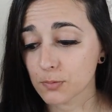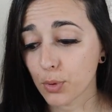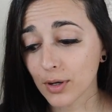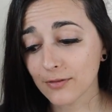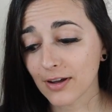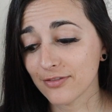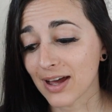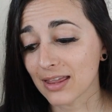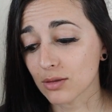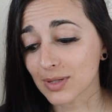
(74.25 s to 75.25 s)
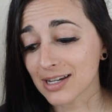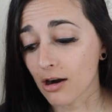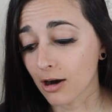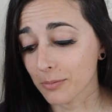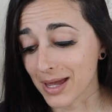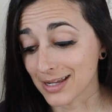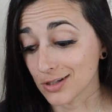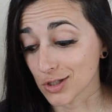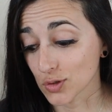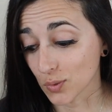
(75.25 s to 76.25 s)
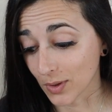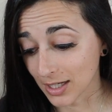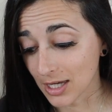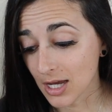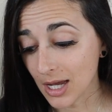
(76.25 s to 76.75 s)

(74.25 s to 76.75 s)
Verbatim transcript: 0.5 fat, 3 carb, and 20